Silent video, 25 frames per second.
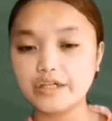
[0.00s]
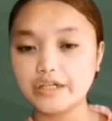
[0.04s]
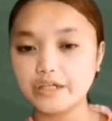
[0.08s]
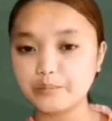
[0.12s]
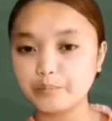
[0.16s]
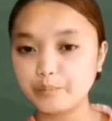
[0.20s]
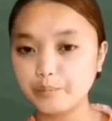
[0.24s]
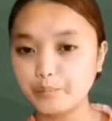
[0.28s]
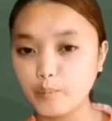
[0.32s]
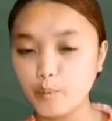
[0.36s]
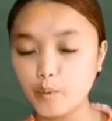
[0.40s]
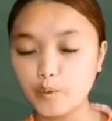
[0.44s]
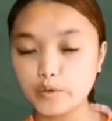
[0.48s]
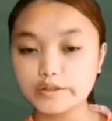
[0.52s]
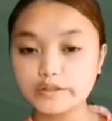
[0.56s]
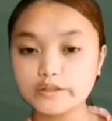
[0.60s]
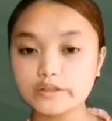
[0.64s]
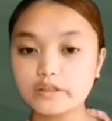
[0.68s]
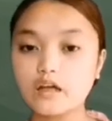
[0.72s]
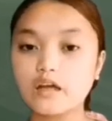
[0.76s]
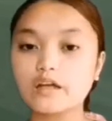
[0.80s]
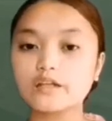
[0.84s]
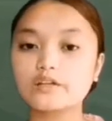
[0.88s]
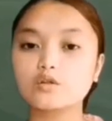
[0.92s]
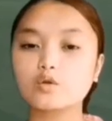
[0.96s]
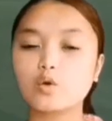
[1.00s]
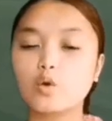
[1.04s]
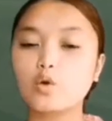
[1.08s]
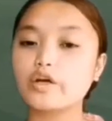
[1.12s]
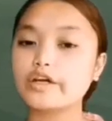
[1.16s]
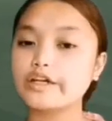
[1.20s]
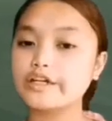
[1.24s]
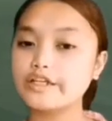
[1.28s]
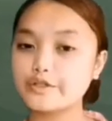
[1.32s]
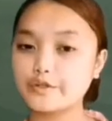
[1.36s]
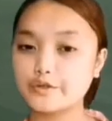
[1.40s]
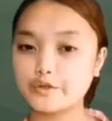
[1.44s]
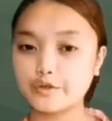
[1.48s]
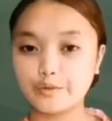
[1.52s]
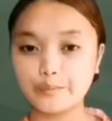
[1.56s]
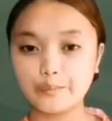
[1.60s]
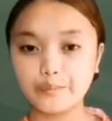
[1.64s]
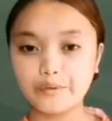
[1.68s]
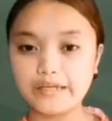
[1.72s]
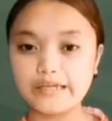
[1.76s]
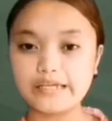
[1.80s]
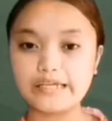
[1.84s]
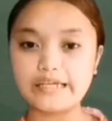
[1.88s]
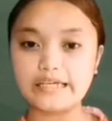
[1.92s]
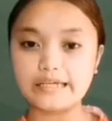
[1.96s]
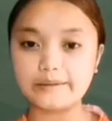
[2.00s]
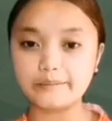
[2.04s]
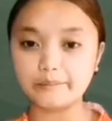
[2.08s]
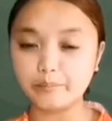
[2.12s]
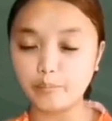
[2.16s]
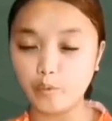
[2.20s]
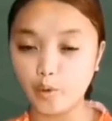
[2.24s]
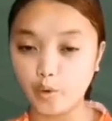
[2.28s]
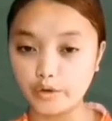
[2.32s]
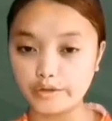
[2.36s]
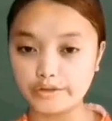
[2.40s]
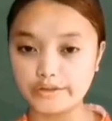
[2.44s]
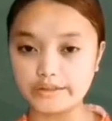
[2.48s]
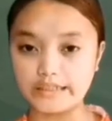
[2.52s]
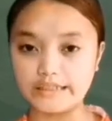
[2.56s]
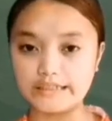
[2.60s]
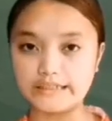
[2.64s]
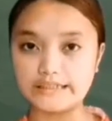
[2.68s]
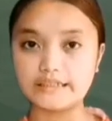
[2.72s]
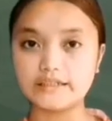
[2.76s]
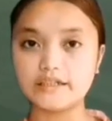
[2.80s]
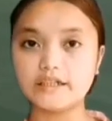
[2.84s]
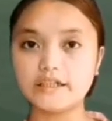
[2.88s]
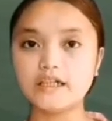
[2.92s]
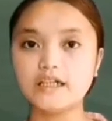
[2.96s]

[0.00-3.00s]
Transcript: important or extremely important.